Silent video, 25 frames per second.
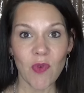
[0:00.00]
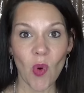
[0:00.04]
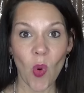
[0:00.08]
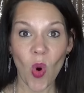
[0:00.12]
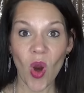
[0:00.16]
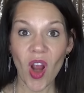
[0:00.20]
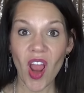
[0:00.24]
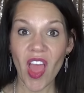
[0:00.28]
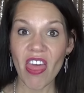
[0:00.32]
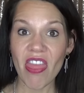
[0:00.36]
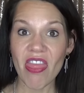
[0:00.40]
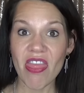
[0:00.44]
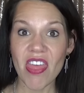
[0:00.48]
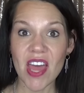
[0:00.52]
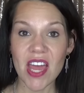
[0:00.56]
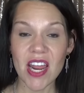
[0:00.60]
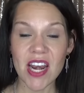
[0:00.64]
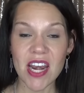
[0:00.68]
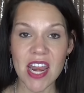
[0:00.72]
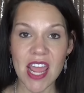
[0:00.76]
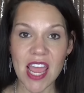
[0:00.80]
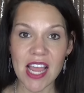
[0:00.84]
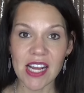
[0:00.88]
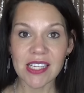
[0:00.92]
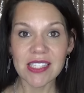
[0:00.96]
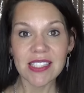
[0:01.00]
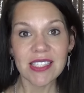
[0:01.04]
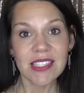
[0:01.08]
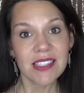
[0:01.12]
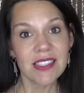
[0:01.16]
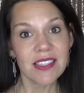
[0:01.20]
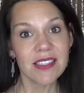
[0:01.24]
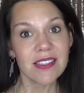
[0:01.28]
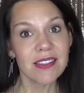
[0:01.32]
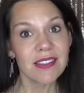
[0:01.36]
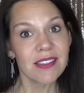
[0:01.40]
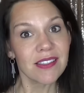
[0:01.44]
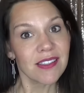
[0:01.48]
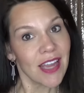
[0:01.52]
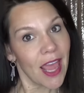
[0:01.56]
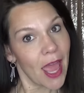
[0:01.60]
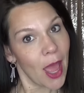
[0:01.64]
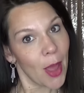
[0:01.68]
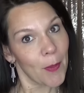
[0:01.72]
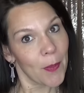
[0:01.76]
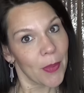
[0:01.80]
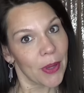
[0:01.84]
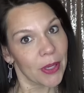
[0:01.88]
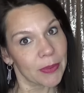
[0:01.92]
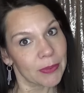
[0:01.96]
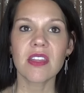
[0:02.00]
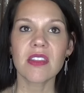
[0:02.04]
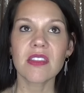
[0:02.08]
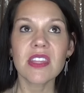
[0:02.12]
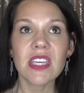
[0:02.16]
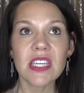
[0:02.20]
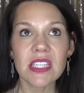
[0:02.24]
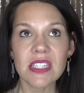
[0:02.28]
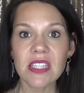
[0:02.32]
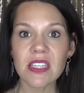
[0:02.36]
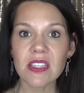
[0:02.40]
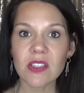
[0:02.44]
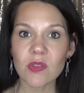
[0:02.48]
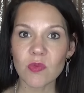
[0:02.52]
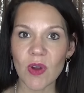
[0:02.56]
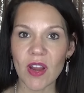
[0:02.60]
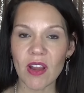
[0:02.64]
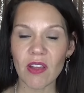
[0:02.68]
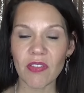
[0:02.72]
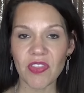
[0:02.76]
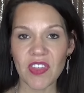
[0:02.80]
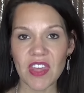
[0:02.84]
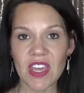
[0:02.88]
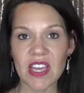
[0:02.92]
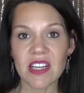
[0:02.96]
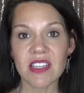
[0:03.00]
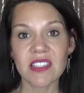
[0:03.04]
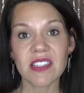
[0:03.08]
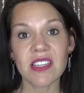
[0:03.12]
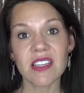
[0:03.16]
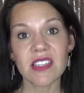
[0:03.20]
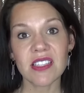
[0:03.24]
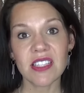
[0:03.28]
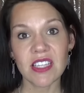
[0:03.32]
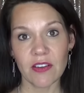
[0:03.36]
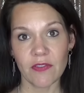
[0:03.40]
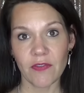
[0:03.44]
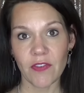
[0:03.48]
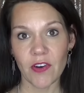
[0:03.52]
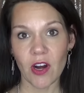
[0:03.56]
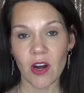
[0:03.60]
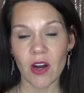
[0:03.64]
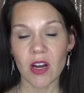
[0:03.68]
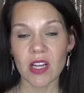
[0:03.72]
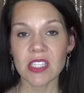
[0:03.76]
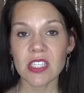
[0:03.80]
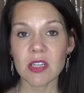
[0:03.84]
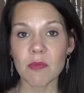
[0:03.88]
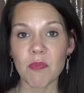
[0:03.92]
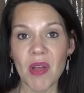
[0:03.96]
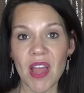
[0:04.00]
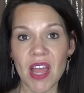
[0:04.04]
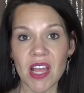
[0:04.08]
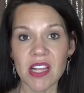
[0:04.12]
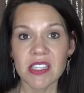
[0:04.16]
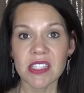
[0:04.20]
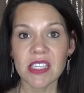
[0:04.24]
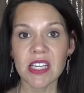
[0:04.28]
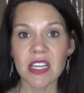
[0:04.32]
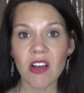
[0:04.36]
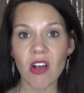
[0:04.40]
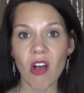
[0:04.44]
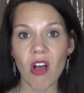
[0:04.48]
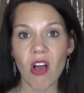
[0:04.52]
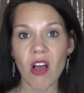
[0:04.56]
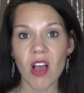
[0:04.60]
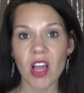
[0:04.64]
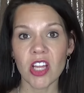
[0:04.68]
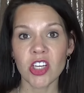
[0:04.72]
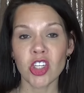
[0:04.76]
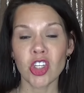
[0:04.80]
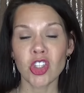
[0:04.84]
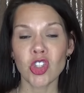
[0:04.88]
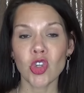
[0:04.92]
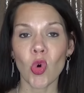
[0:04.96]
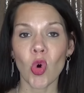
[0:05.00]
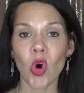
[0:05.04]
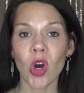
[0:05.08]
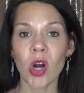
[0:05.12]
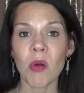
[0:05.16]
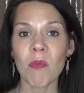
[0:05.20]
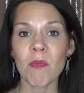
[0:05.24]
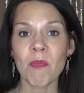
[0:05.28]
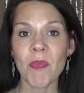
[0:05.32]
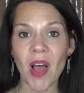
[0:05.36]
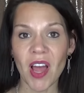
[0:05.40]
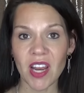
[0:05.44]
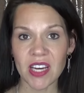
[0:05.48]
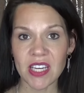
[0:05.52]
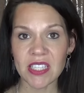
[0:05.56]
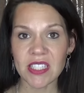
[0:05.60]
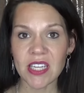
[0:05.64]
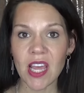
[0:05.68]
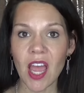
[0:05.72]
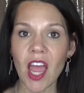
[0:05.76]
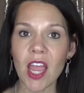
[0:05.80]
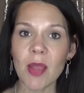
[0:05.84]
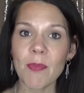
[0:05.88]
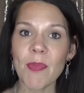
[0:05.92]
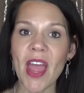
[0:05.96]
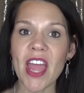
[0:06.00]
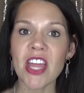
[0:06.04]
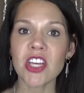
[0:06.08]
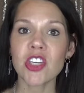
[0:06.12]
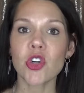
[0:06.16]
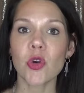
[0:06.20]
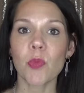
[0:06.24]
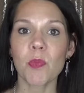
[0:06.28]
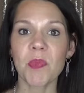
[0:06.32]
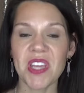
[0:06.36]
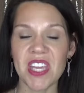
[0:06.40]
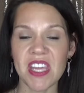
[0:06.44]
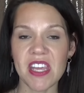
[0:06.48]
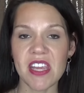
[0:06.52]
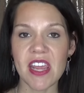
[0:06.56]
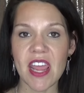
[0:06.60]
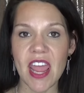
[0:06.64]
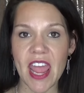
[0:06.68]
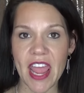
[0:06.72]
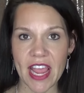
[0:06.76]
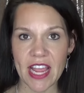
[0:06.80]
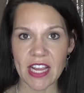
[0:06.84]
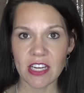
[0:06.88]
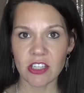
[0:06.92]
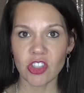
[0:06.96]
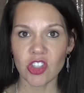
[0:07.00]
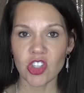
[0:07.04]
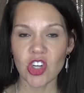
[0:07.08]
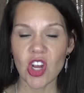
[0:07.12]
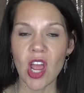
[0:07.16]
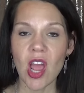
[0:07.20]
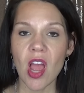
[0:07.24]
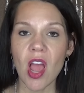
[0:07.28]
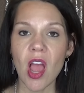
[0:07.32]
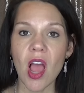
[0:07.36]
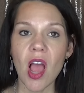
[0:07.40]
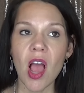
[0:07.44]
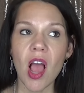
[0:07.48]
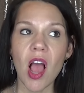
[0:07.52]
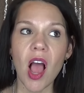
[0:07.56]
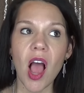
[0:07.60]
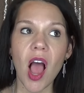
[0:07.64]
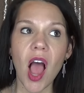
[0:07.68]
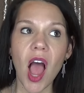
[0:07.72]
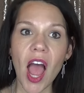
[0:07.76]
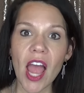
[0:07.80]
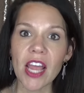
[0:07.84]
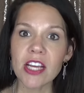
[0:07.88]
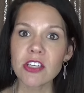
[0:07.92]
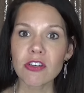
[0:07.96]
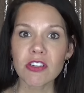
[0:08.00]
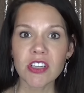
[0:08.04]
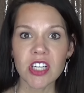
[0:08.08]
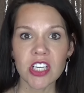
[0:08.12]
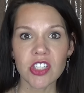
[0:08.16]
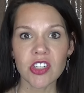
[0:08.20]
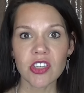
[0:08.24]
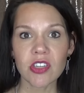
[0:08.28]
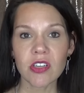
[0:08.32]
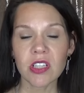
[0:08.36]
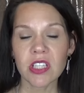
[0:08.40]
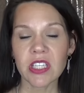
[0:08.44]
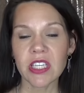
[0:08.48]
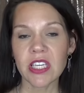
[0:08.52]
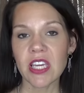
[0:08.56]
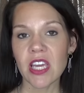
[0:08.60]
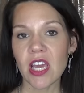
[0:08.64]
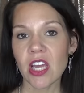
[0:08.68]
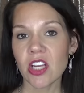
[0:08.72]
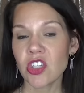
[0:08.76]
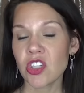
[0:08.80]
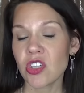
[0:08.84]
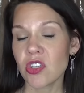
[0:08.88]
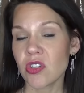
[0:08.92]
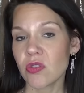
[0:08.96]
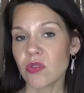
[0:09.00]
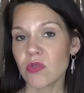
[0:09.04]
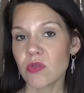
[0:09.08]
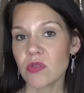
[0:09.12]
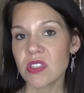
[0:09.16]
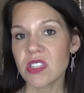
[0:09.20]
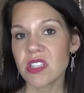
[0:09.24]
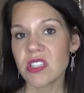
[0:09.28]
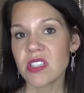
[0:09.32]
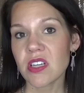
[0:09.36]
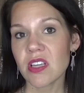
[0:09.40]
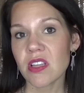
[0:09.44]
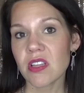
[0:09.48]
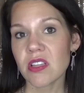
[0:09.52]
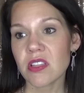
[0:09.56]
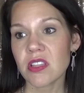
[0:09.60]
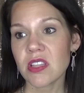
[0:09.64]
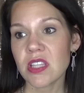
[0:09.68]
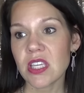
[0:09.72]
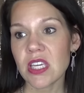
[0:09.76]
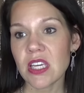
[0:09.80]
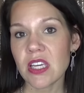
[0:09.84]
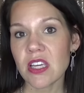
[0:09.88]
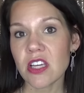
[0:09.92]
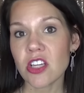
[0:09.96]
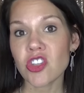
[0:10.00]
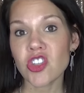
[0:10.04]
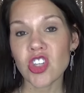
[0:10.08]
for the next step. This is where things differ depending on your body type and your pH. I traditionally had used the